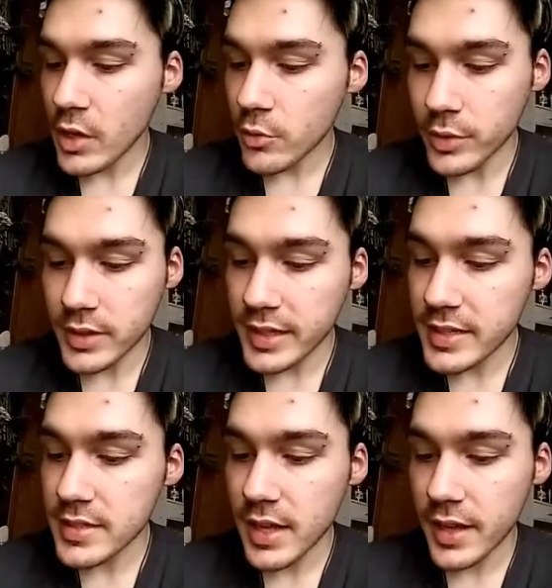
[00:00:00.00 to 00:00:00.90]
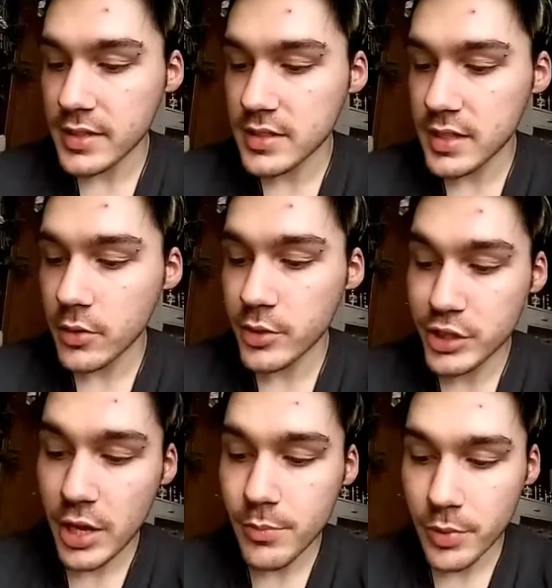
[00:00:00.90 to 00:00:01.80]
Release,
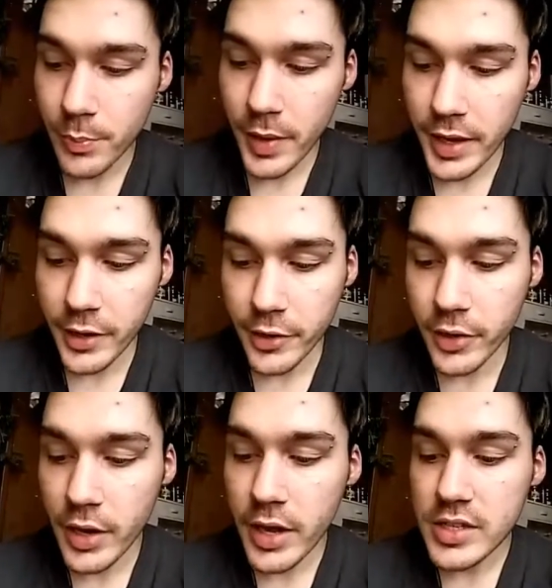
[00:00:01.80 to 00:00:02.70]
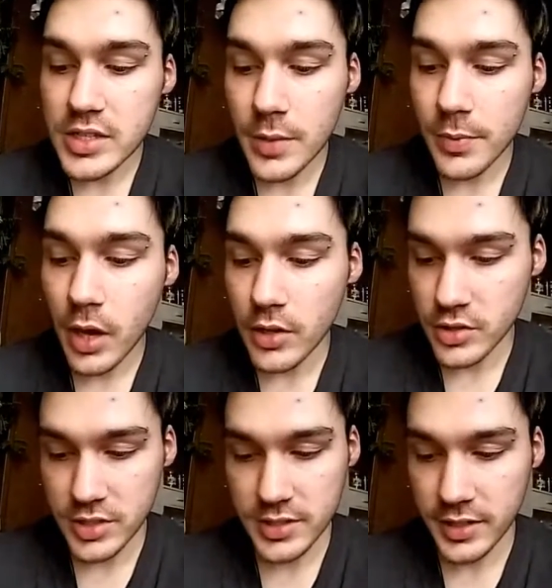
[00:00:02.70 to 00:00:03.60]
extinguish, and prepare
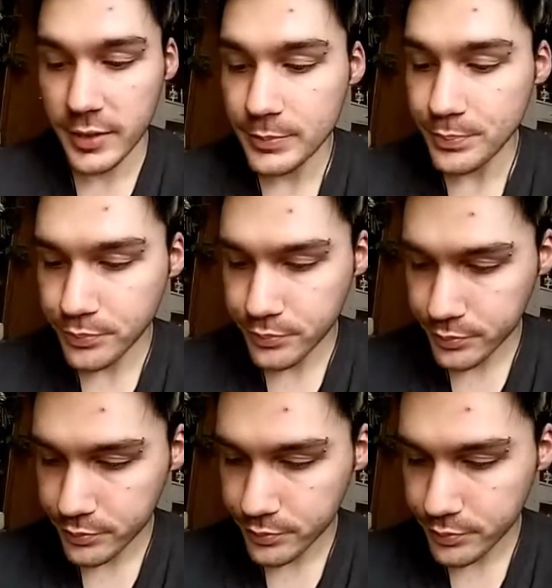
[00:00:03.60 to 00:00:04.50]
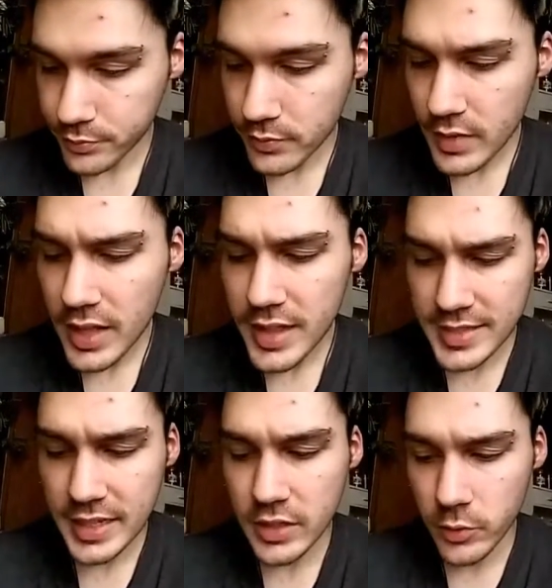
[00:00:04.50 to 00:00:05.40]
subconsciously.
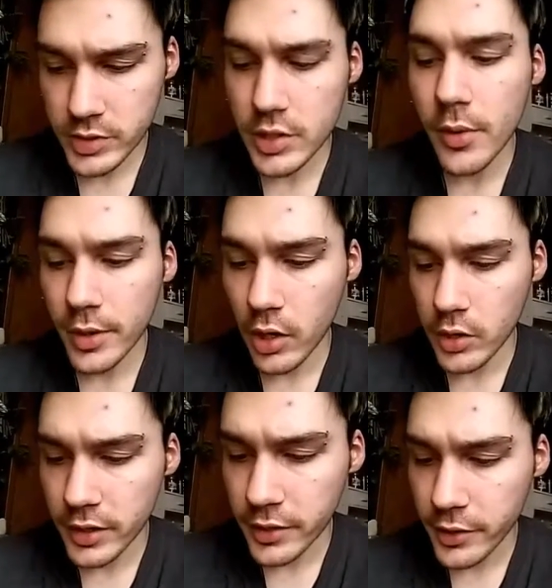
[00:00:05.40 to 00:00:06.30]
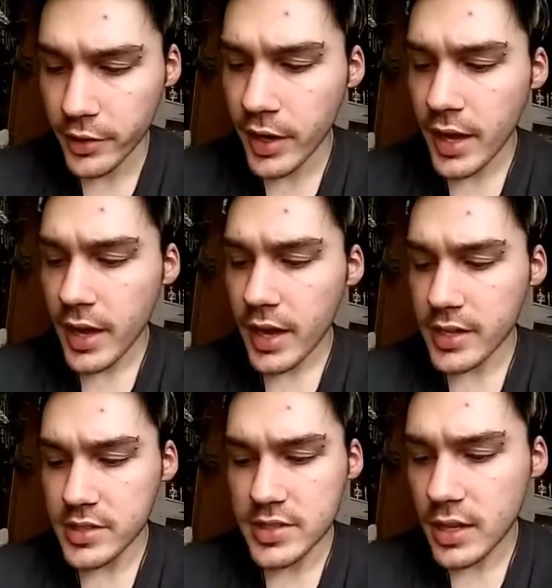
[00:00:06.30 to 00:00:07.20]
That's kind of what's going on here.
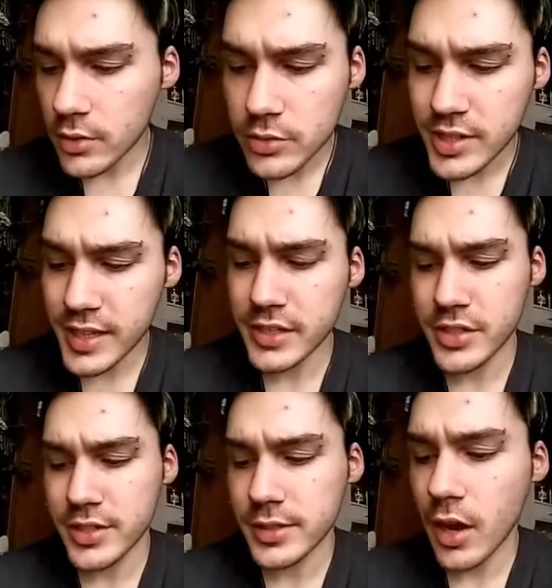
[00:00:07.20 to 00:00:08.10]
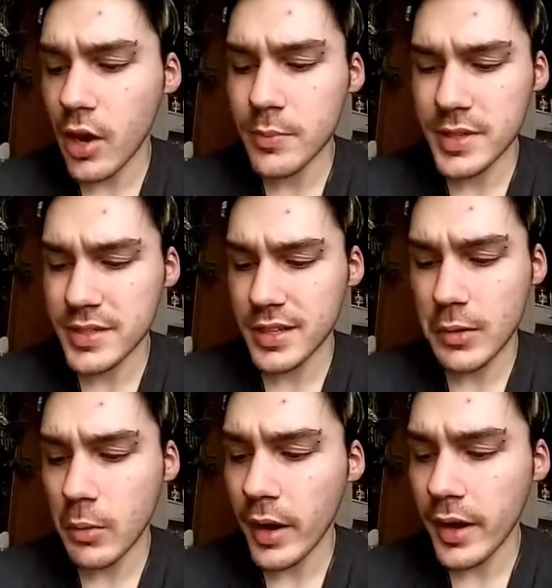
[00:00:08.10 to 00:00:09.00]
Subtle changes, calmness and
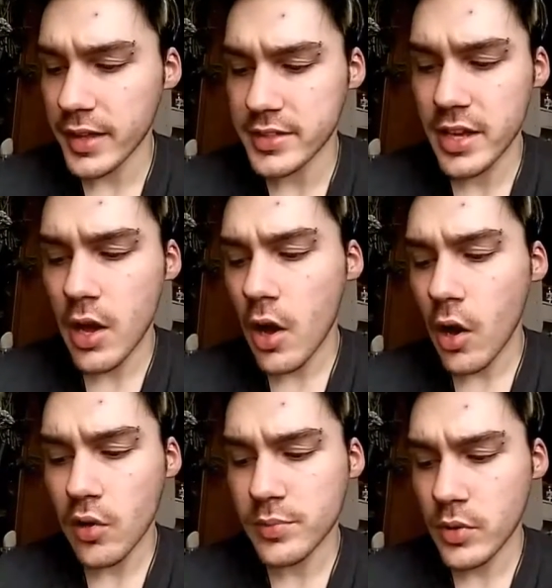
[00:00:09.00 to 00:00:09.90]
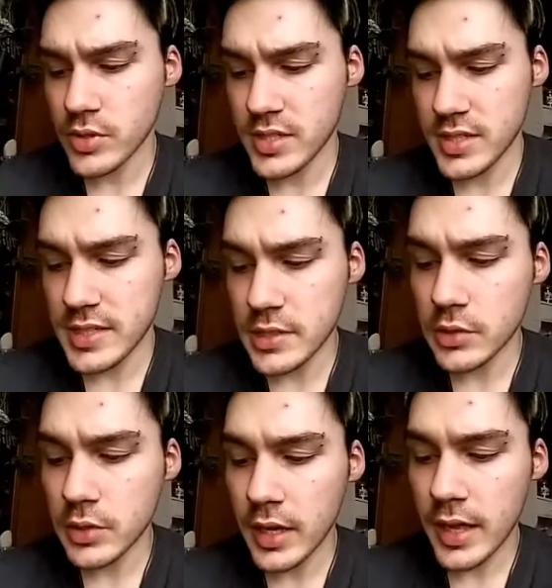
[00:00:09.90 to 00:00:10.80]
quiet, almost
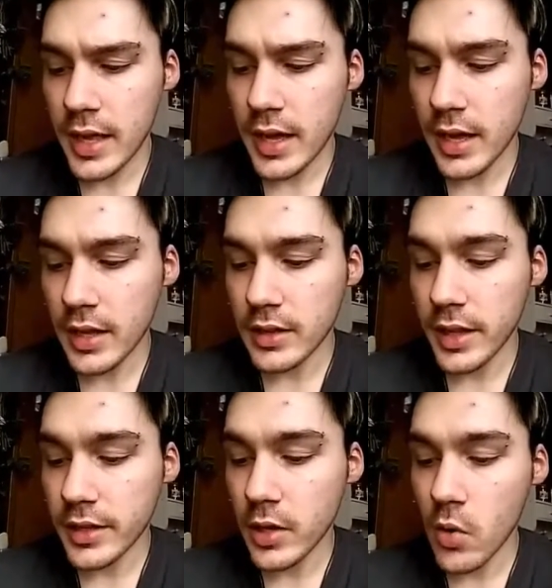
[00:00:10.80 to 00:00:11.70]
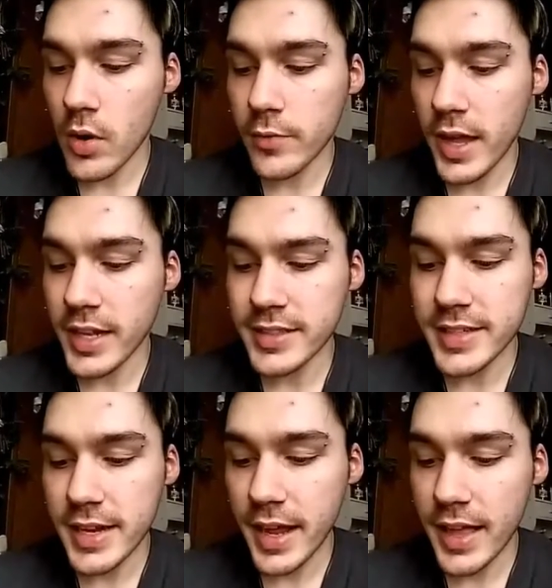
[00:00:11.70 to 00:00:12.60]
still. Let go of any
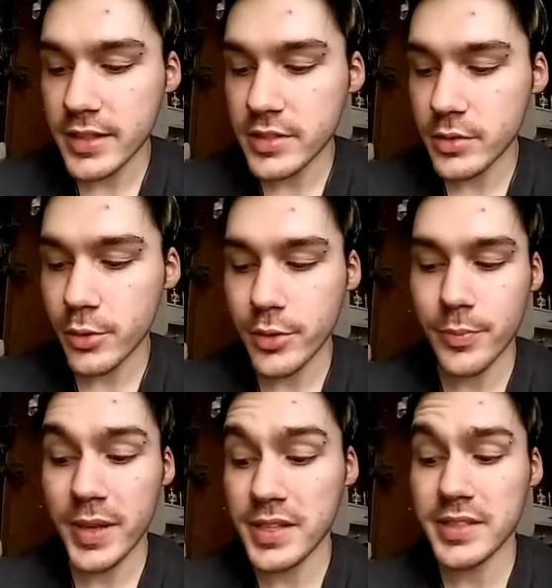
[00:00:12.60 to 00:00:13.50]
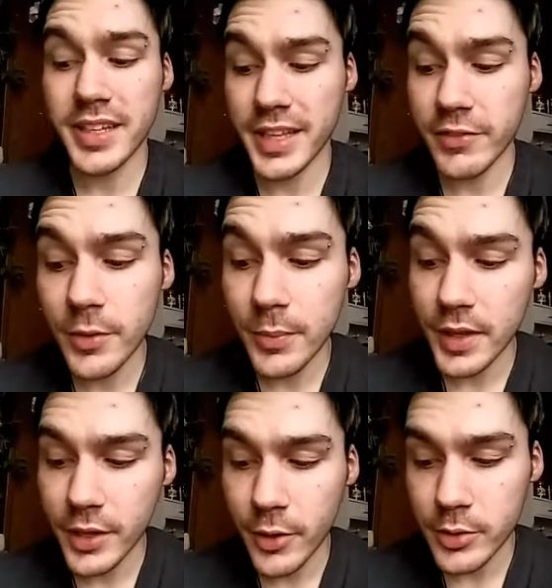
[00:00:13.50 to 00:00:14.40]
dead ends, or basically give up
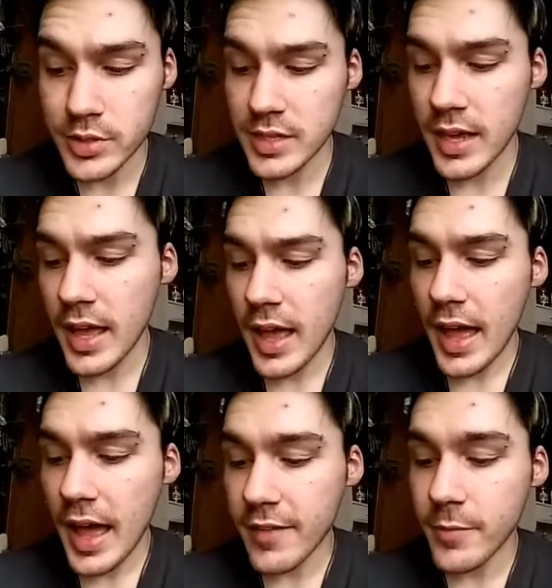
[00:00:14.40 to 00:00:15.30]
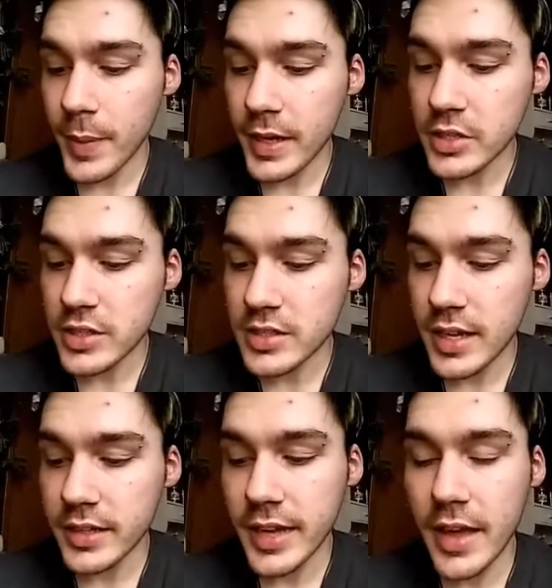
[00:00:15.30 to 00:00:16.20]
the ghost. Have patience
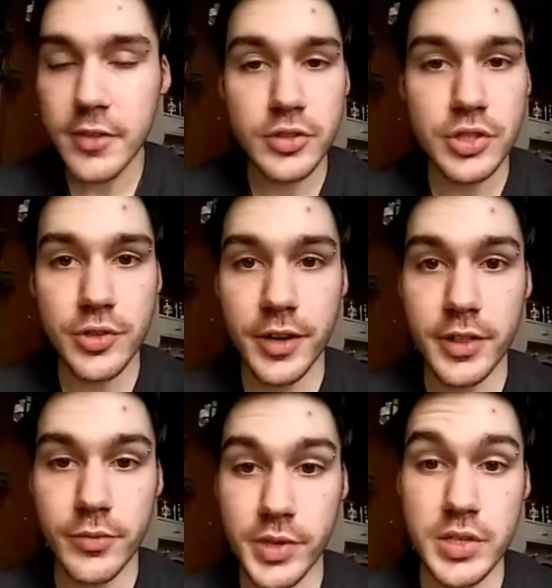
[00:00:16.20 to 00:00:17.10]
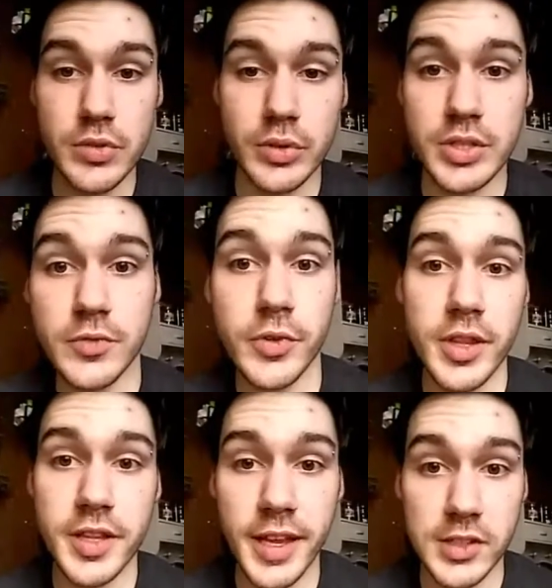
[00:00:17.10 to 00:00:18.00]
and gather strength and resources for
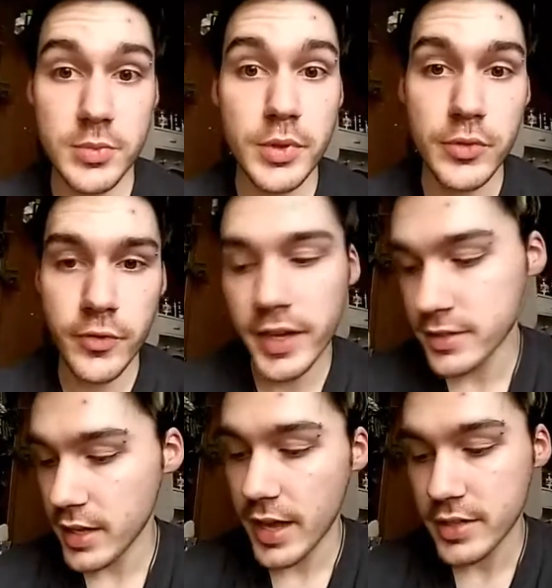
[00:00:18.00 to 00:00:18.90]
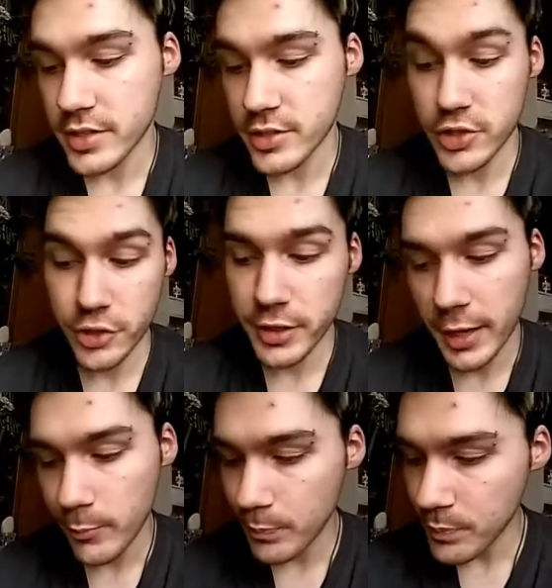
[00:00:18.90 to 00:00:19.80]
the next moon phase and journey.